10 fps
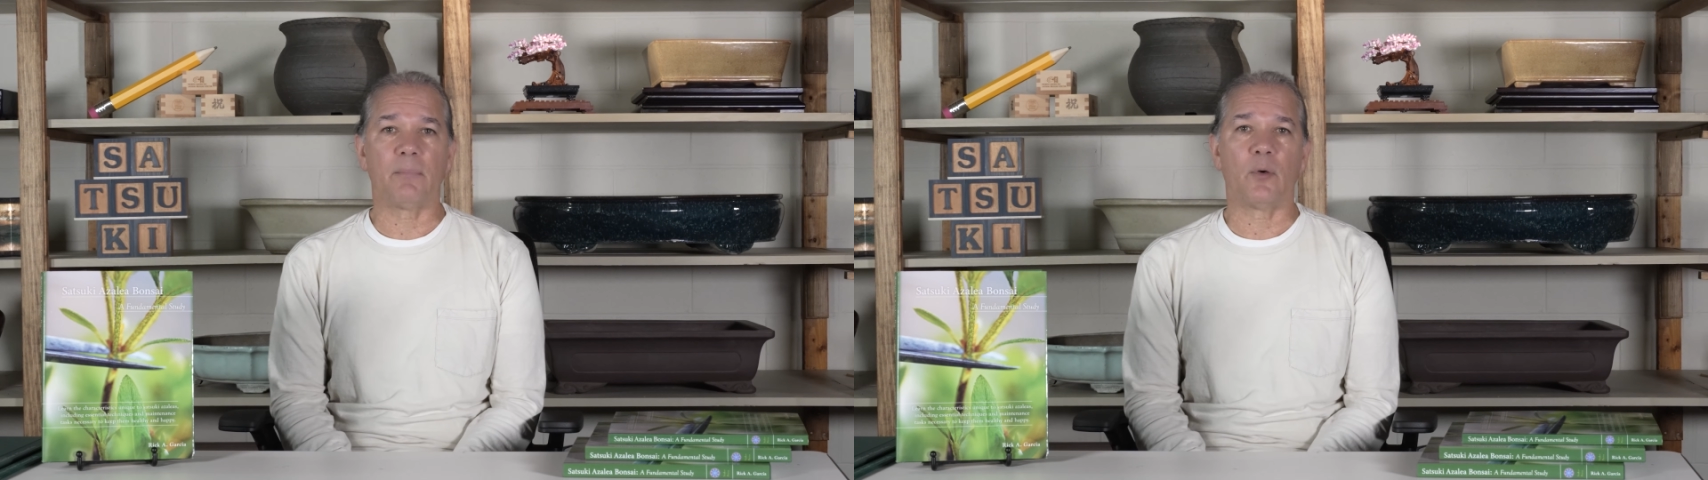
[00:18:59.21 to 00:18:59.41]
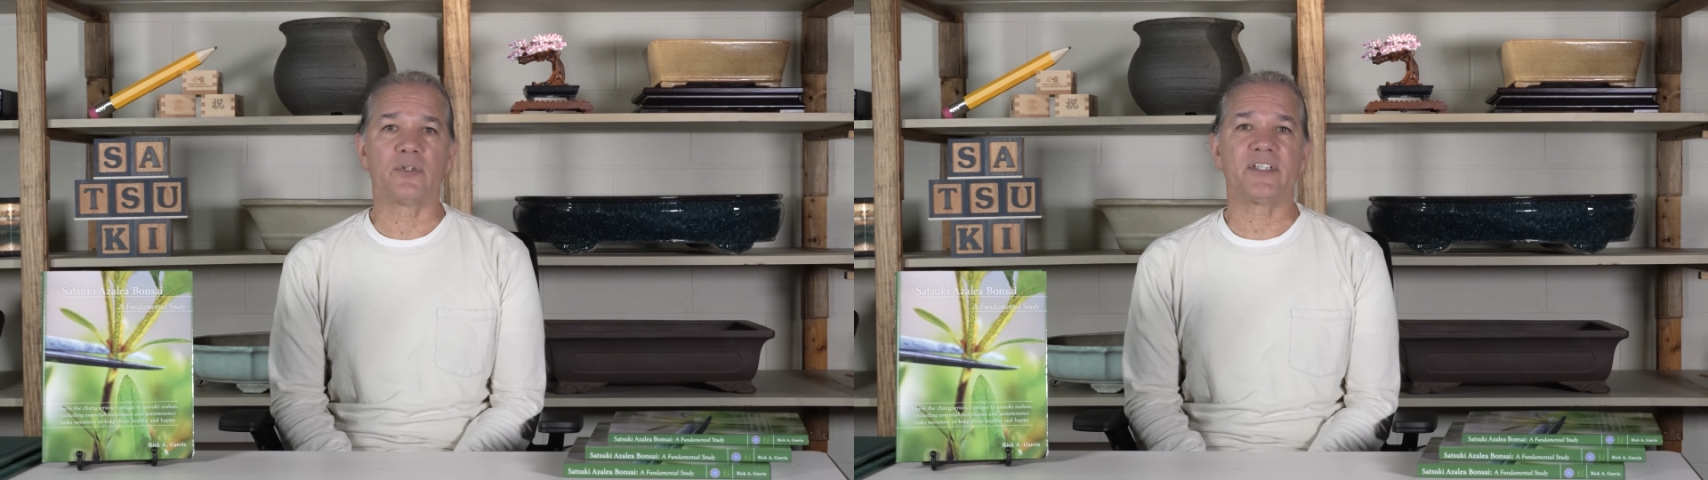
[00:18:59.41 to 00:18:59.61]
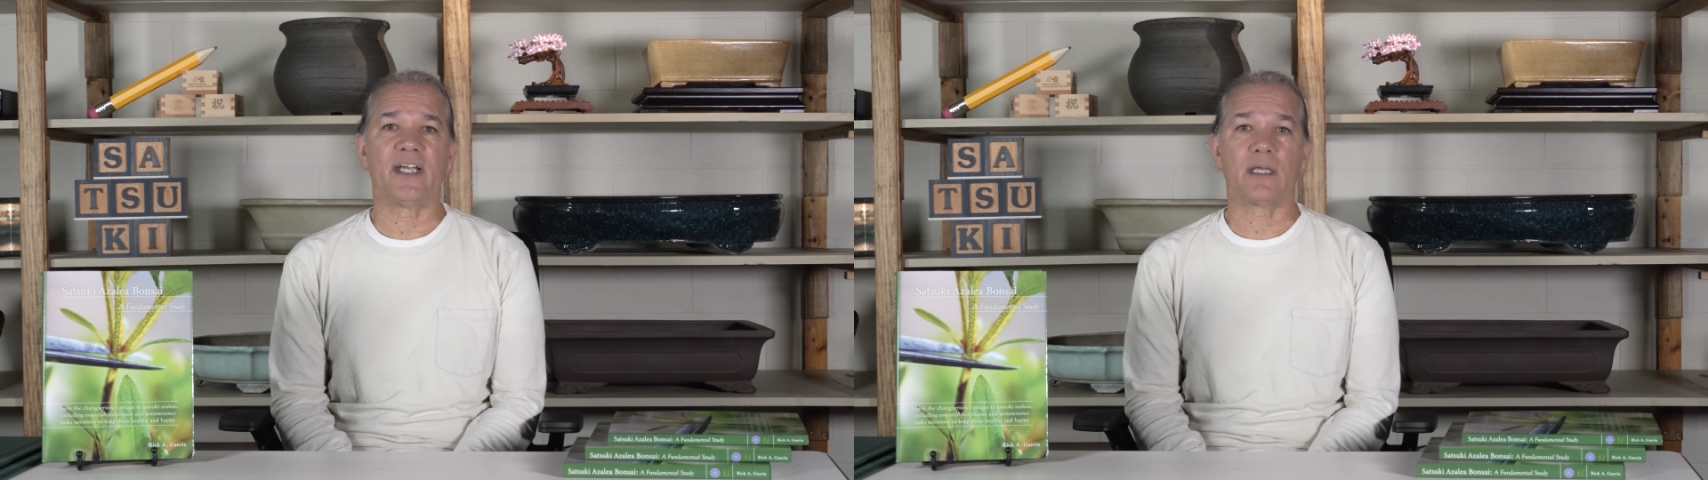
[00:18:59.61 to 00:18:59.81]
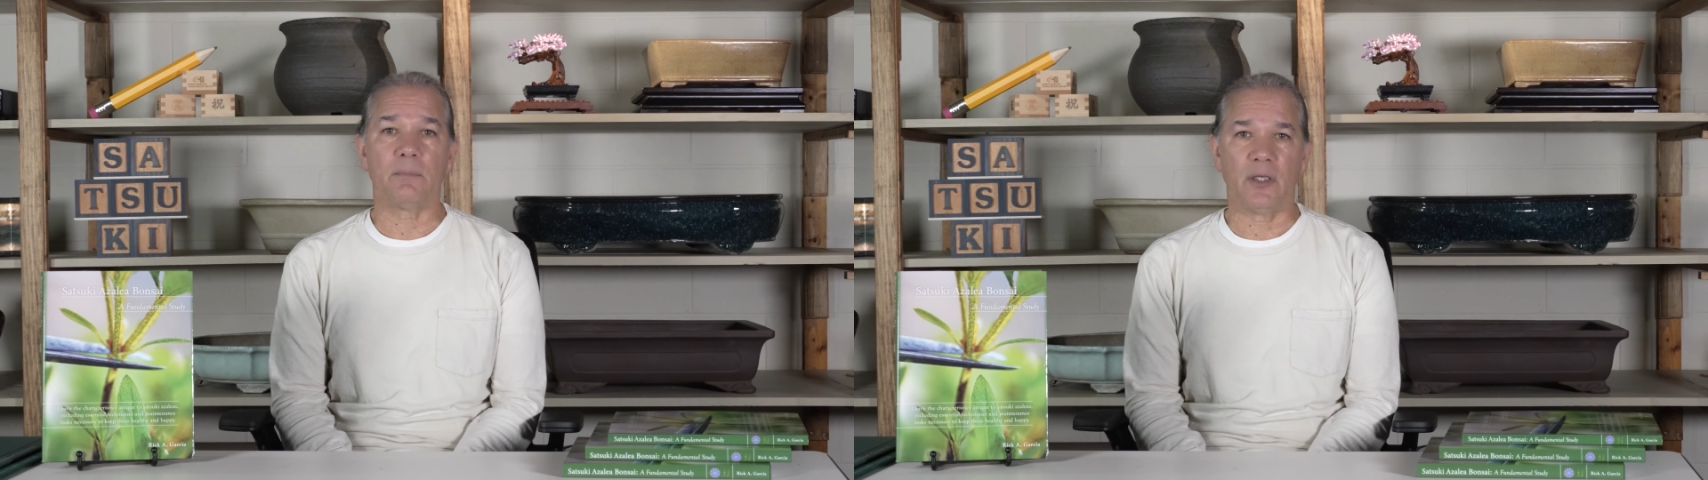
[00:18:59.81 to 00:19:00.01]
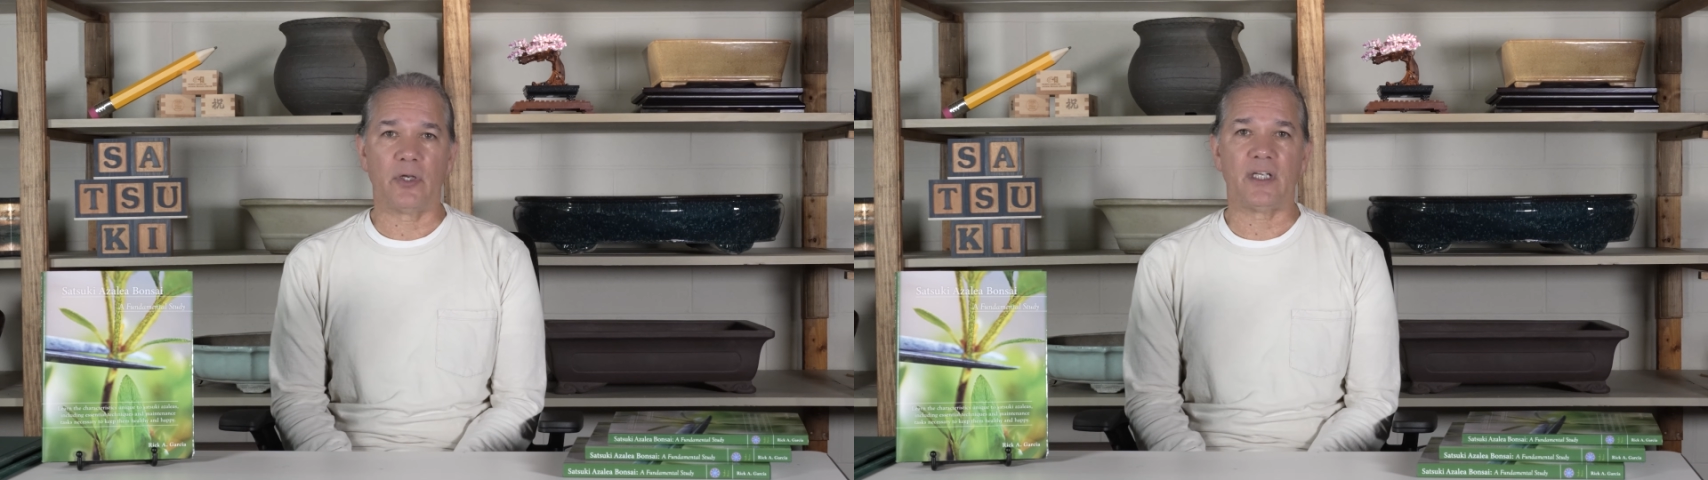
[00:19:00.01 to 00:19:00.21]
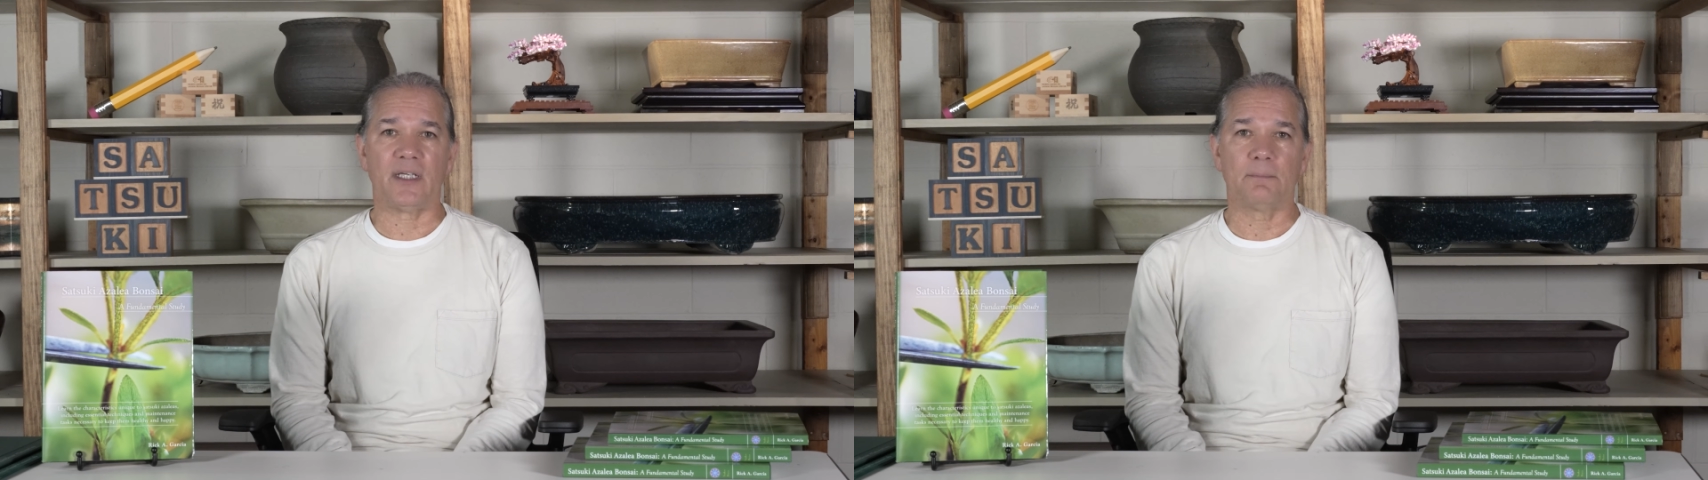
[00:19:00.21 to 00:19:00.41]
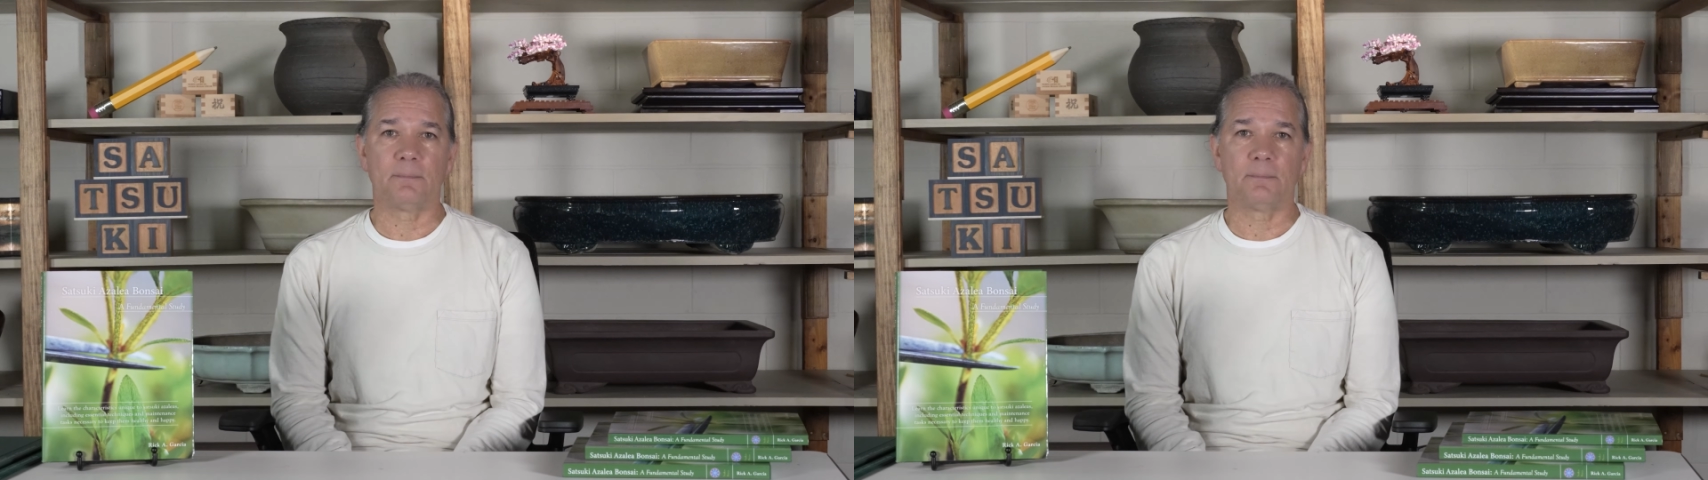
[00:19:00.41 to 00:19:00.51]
bonsai community.